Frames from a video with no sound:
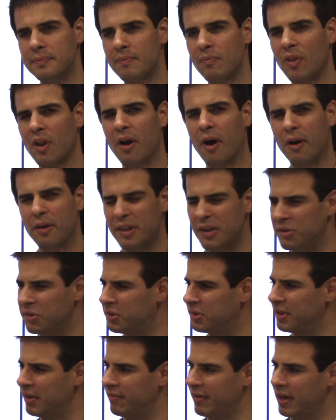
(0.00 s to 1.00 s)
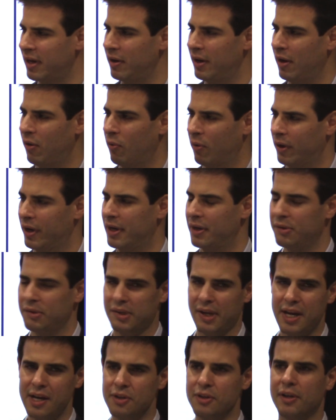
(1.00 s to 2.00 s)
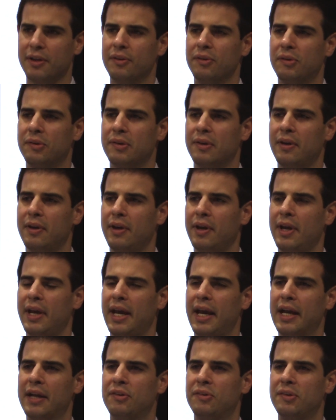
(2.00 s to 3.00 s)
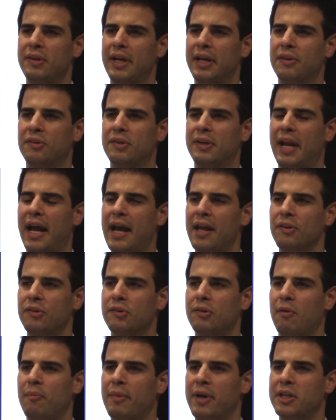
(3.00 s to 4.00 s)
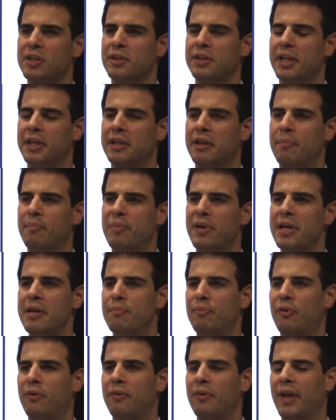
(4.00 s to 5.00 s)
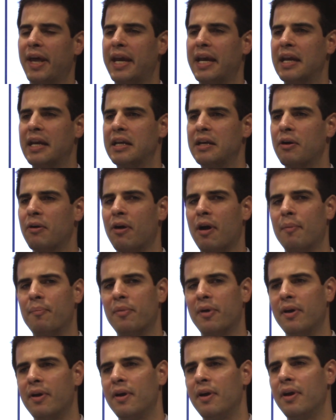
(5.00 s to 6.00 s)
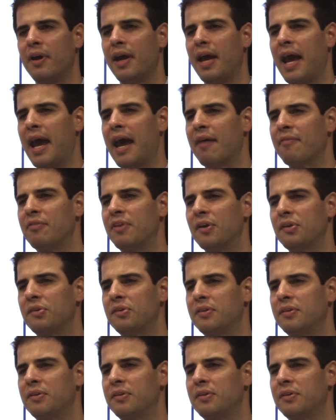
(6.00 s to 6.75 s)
are these civic organizations. It's not so much that the people, like in Europe, have this